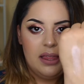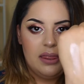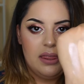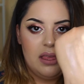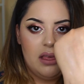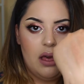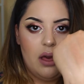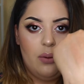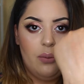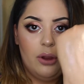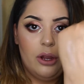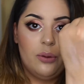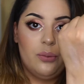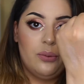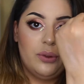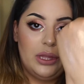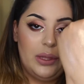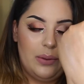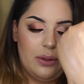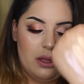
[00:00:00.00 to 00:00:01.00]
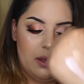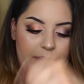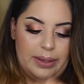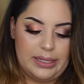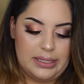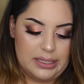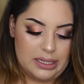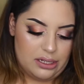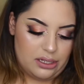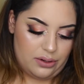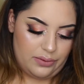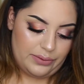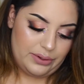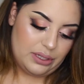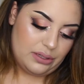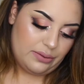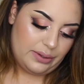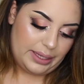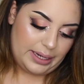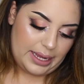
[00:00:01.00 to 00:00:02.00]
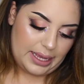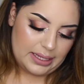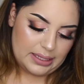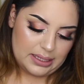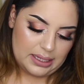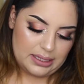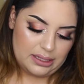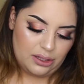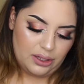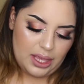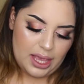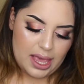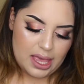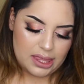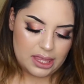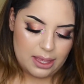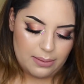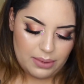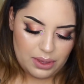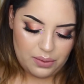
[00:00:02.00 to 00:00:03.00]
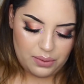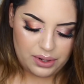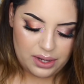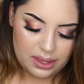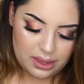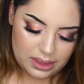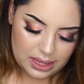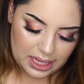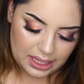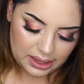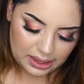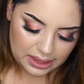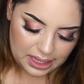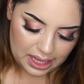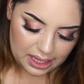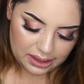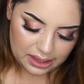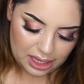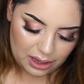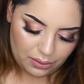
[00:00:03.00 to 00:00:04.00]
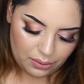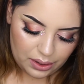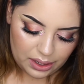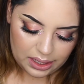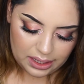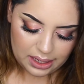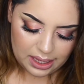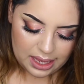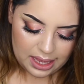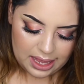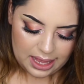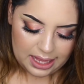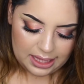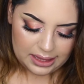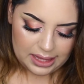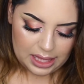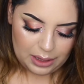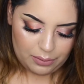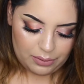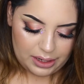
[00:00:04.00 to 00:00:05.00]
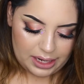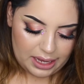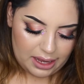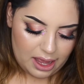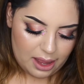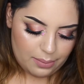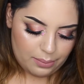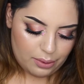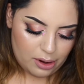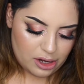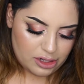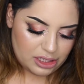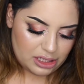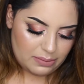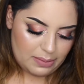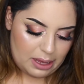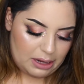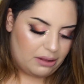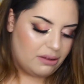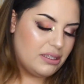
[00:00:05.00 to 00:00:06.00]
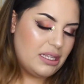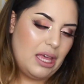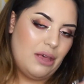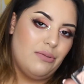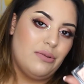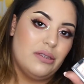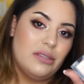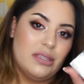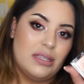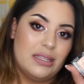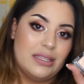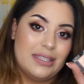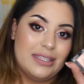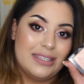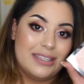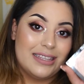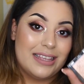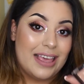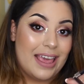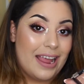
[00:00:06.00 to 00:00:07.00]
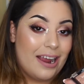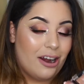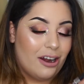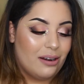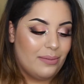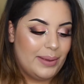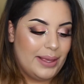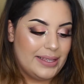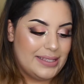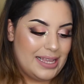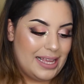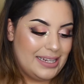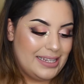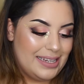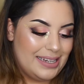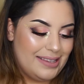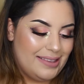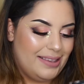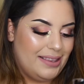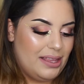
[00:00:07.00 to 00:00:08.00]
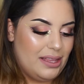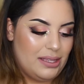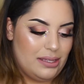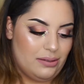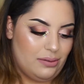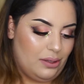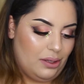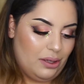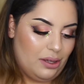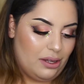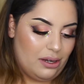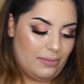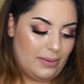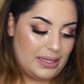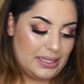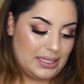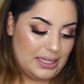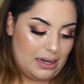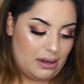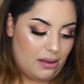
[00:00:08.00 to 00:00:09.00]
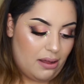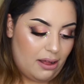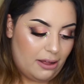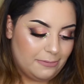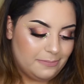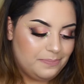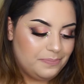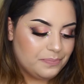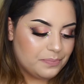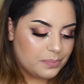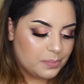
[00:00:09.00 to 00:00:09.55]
They all work really well on my skin tone, which is really nice, because looking at them, you wouldn't think that they would. Like when I got Precious Petals, I was scared because I didn't think this would look good on my skin at all.